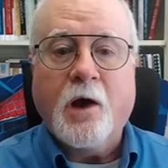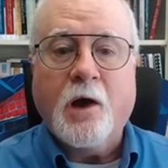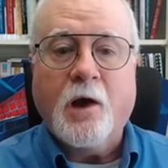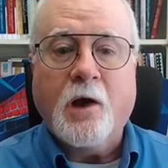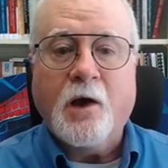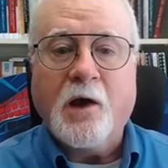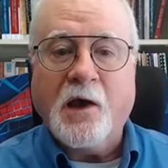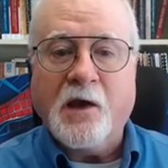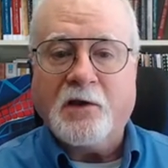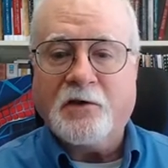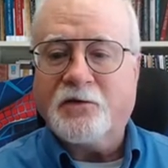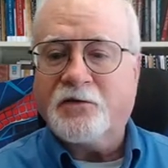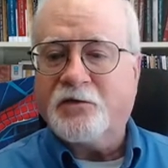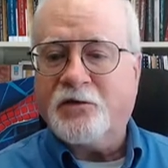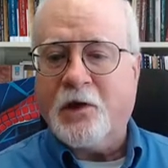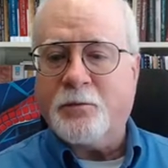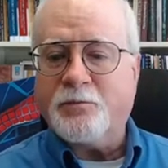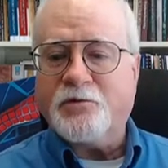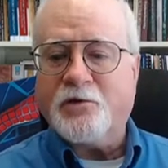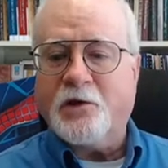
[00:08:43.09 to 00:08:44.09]

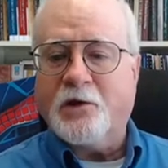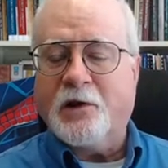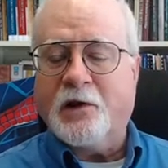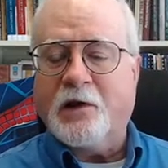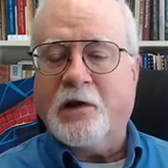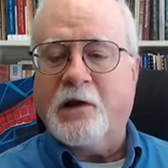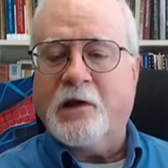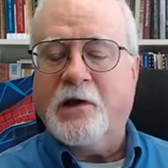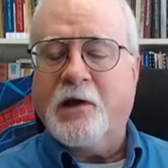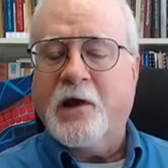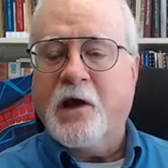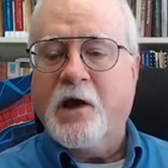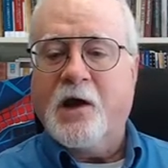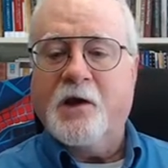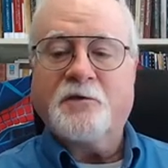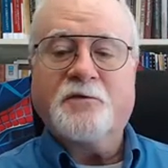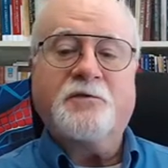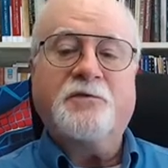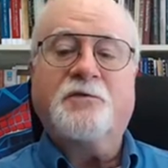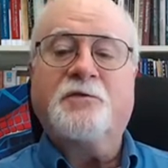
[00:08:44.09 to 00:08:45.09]
exceptionally
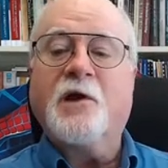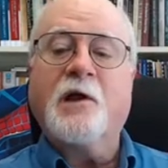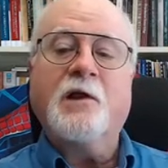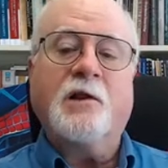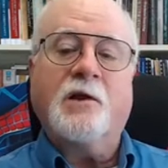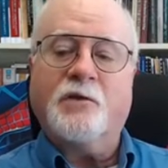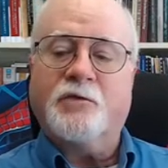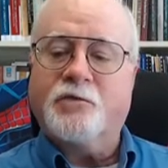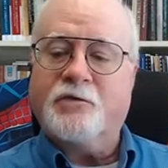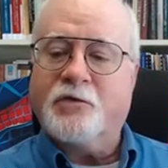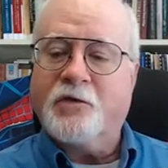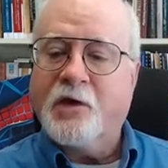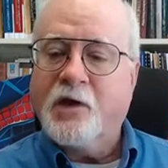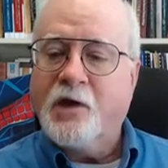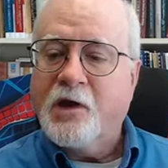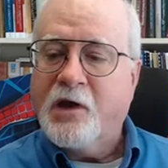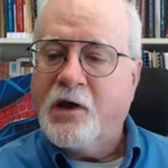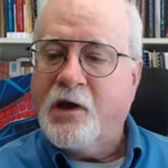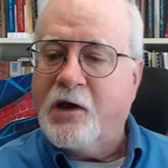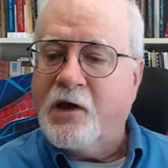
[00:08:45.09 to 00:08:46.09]
zealous
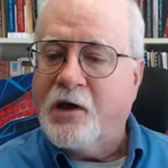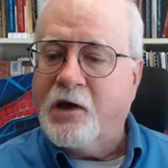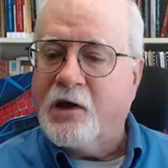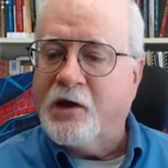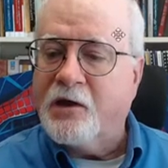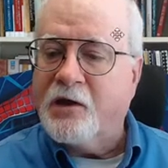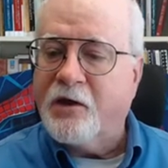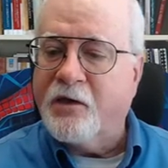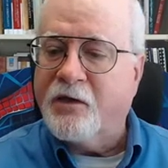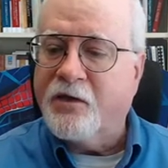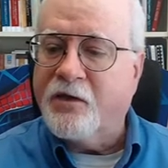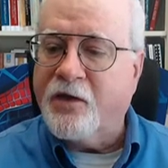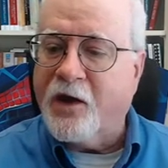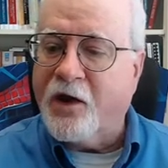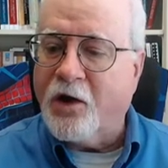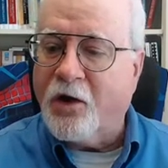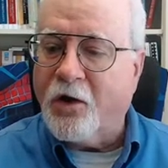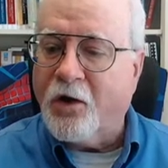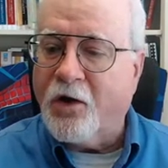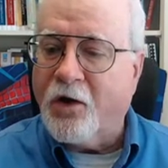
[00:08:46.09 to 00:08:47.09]
in
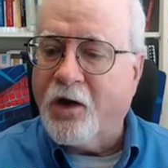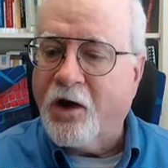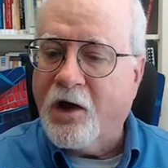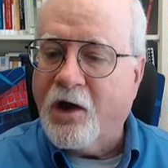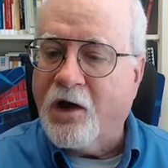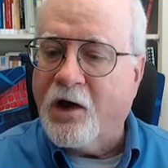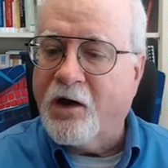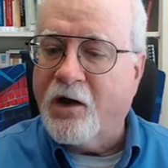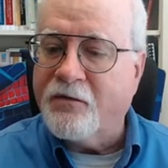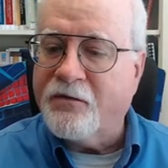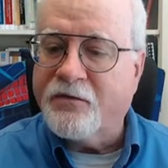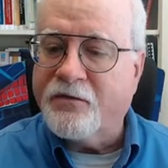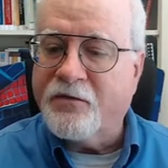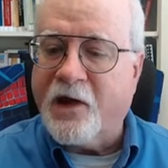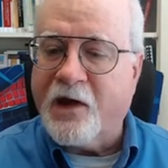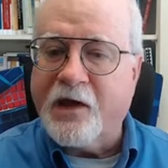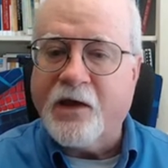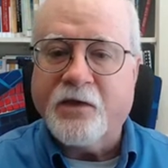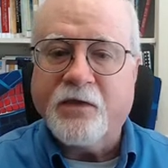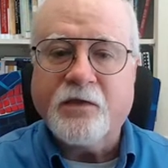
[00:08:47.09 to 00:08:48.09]
their faith